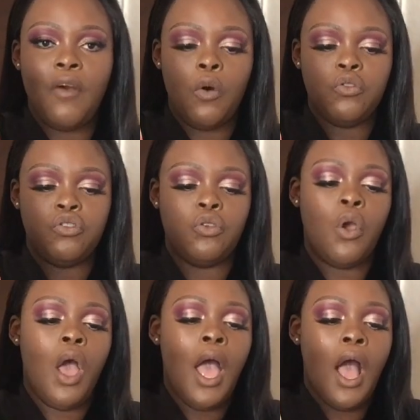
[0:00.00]
holds you.
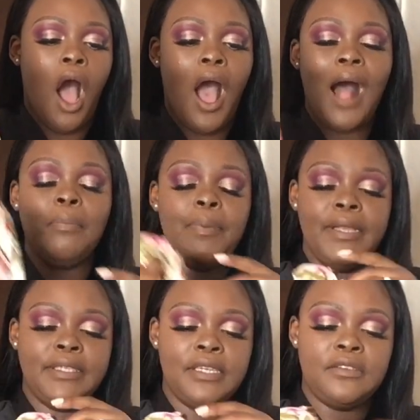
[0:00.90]

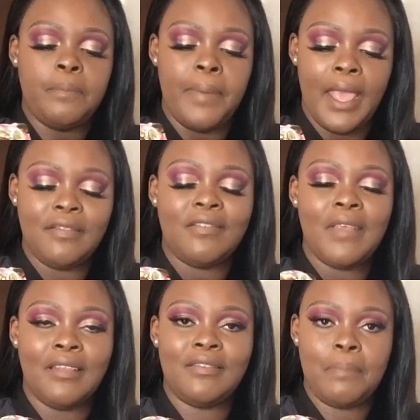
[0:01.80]
albeit
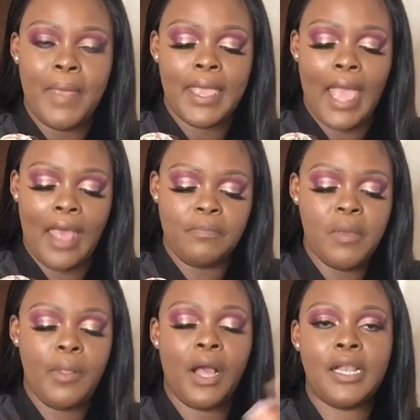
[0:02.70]
it's big, guys.
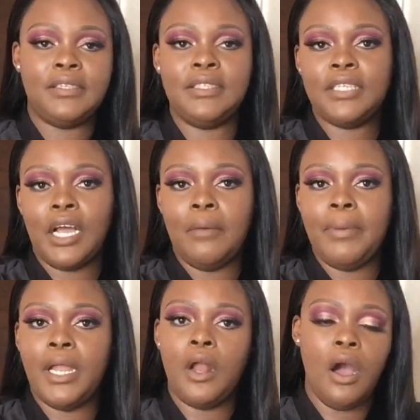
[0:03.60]
People are gonna sit and
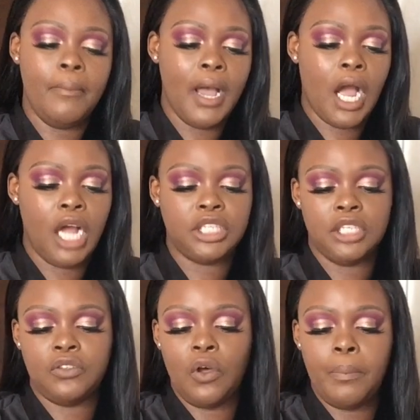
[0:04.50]
complain, oh my gosh,
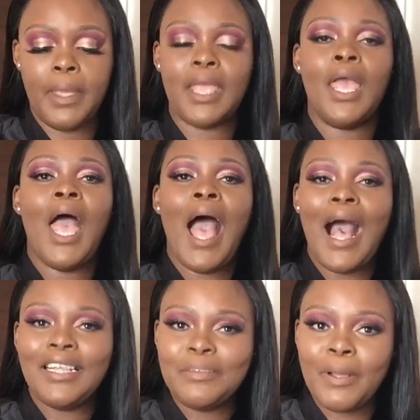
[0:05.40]
it's so big.
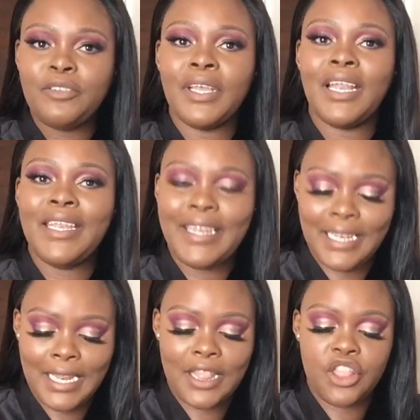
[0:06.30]
How's about you get a
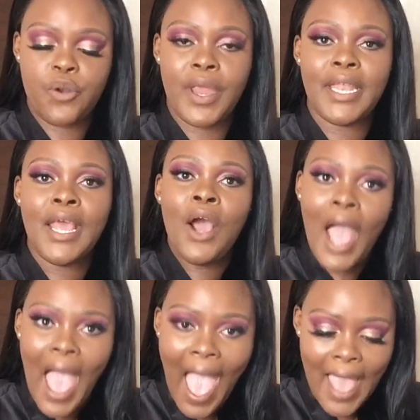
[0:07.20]
needle and thread
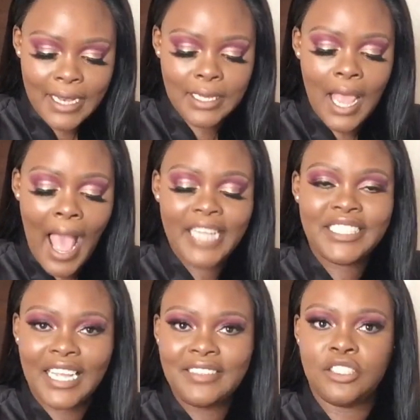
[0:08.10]
and
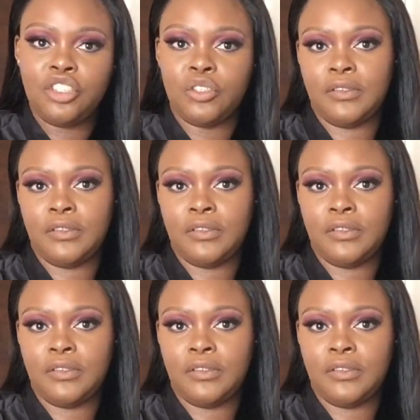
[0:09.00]
adjust it to